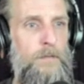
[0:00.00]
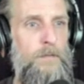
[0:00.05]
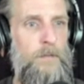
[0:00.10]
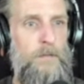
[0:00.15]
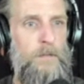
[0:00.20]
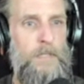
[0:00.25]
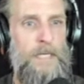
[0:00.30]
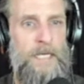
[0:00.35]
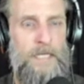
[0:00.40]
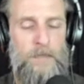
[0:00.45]

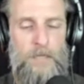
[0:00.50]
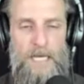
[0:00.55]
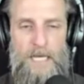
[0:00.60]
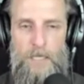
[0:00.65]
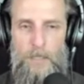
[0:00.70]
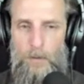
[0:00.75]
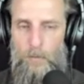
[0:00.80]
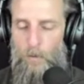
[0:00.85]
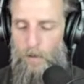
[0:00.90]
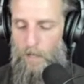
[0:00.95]
it,
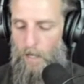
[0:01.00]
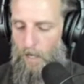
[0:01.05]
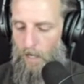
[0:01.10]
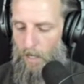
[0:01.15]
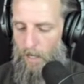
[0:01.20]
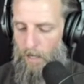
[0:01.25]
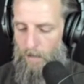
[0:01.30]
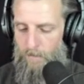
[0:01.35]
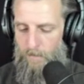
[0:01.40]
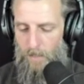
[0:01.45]
it,
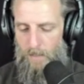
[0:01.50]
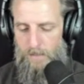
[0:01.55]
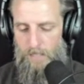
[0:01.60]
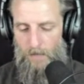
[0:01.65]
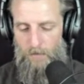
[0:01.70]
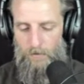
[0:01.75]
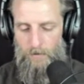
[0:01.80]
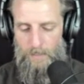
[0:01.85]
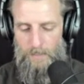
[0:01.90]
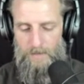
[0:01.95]
uh,
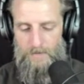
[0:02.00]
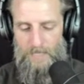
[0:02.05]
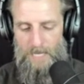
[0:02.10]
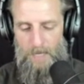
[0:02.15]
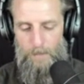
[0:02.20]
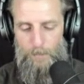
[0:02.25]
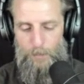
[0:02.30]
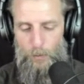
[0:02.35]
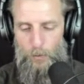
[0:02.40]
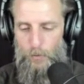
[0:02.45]
another
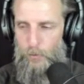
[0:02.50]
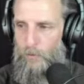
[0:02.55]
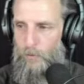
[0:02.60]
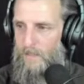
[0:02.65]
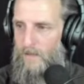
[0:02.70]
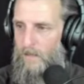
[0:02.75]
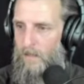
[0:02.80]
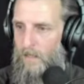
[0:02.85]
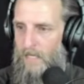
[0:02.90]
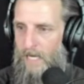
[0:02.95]
example, you
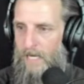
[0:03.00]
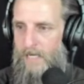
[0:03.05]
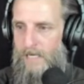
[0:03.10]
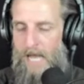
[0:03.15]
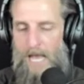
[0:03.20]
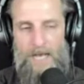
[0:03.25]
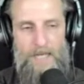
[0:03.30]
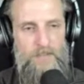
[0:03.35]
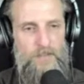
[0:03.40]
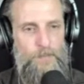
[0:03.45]
can look at it
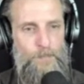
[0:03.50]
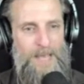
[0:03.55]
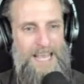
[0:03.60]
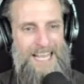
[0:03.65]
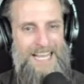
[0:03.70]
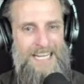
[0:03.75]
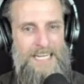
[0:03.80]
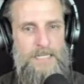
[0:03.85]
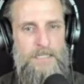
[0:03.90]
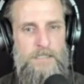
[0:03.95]
as
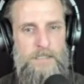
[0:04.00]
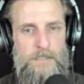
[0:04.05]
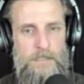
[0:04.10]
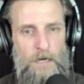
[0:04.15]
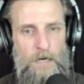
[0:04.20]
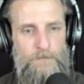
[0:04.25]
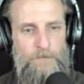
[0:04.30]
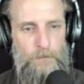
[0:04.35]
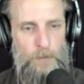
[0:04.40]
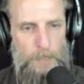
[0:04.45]
pain and
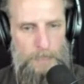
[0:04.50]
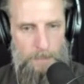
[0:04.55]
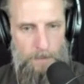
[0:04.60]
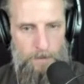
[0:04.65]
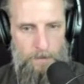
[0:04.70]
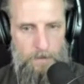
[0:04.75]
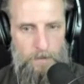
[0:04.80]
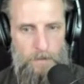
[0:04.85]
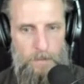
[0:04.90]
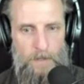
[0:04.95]
suffering.
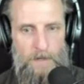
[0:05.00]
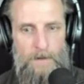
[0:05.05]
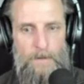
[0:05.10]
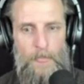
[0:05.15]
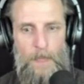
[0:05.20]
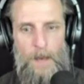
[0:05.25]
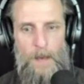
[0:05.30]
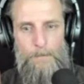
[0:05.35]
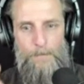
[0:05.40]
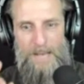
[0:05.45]

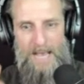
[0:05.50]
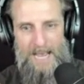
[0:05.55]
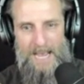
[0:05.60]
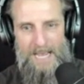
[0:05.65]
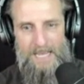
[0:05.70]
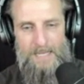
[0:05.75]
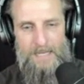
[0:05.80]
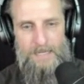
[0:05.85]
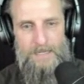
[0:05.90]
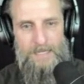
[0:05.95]

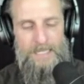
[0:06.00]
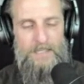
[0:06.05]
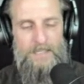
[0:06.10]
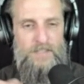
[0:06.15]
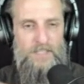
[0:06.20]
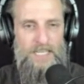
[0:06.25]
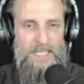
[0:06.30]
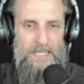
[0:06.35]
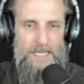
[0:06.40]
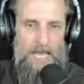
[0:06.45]
Pain is
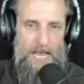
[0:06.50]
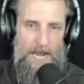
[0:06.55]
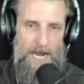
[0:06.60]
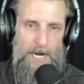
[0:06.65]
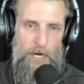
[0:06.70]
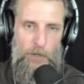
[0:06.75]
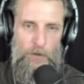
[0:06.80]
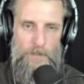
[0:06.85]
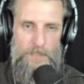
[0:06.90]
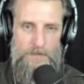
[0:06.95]

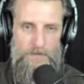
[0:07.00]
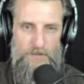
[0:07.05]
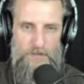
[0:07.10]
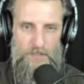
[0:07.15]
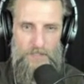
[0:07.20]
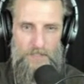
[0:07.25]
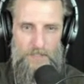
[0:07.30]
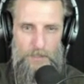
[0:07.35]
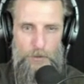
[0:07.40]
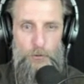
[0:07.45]
inherent
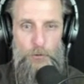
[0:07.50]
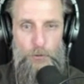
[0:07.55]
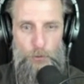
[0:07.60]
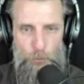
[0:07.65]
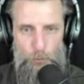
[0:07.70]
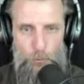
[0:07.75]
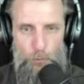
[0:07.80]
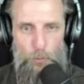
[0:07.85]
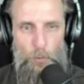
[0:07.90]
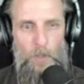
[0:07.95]

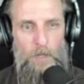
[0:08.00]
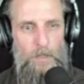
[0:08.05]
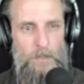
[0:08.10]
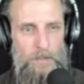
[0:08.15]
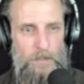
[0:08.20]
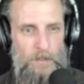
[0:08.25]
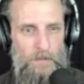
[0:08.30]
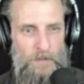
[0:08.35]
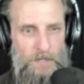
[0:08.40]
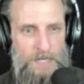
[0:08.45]
to
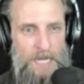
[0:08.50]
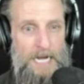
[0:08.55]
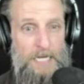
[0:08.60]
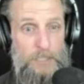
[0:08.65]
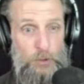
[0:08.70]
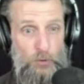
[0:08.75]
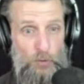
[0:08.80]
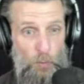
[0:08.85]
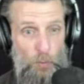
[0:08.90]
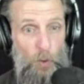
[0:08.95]
the
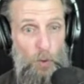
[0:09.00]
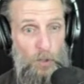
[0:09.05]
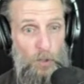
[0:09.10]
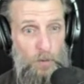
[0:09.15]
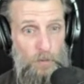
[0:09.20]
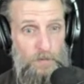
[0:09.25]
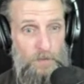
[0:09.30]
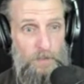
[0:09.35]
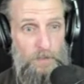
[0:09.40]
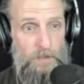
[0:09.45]
natural
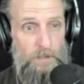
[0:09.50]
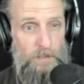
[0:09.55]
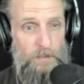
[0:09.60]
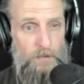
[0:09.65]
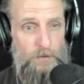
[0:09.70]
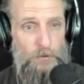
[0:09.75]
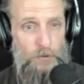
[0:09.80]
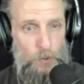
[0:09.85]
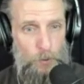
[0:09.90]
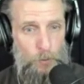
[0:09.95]
world,
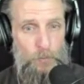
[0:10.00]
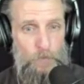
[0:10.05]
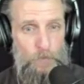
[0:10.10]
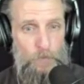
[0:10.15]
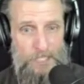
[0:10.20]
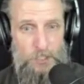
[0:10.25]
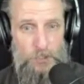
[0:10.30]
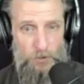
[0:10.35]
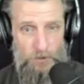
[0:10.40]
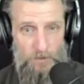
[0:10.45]
to
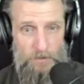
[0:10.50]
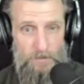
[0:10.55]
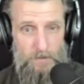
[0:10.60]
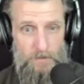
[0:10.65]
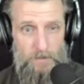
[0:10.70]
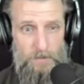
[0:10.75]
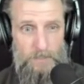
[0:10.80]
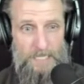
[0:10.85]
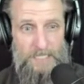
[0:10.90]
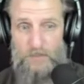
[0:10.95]
nature.
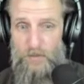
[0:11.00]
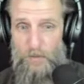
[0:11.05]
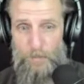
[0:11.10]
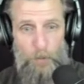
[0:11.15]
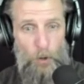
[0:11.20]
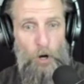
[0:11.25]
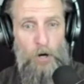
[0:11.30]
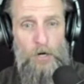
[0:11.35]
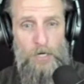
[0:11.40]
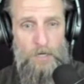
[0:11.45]
It's a
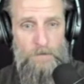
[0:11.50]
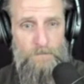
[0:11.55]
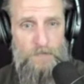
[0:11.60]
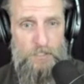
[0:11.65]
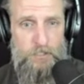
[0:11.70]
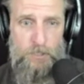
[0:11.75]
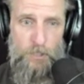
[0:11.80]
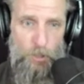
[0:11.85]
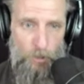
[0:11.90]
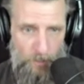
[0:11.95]
part of this
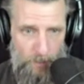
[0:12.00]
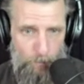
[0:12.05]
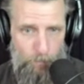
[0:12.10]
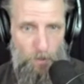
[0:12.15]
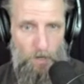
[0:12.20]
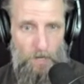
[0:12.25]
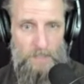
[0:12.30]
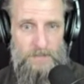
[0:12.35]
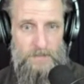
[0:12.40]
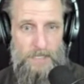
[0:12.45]
learning
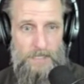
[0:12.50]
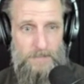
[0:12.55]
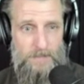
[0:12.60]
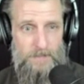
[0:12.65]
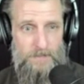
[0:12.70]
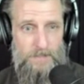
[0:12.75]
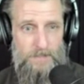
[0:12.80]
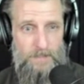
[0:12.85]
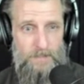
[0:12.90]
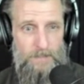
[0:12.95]

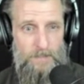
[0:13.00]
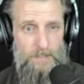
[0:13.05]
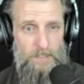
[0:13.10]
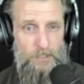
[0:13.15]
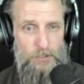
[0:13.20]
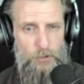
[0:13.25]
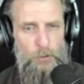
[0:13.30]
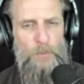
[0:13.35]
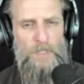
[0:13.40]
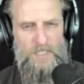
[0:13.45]
process
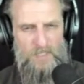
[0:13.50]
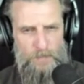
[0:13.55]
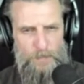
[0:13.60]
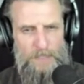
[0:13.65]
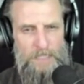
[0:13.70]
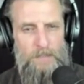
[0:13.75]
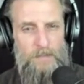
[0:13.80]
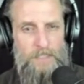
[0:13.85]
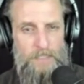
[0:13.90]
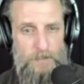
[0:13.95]
to
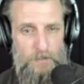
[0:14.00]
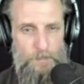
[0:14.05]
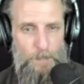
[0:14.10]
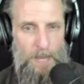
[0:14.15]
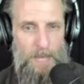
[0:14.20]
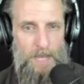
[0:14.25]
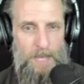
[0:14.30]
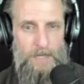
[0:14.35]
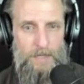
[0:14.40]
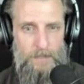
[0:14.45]
experience
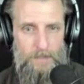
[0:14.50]
pain,